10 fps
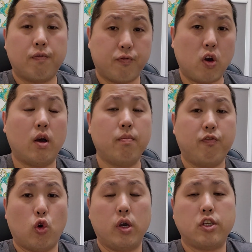from
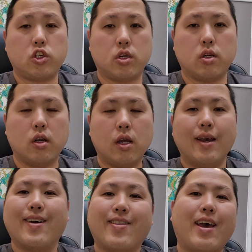Voyager
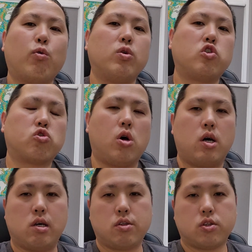that
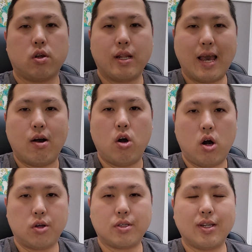withdrawals are now
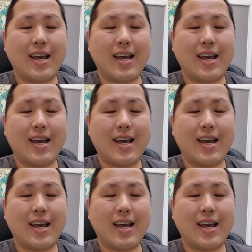halted.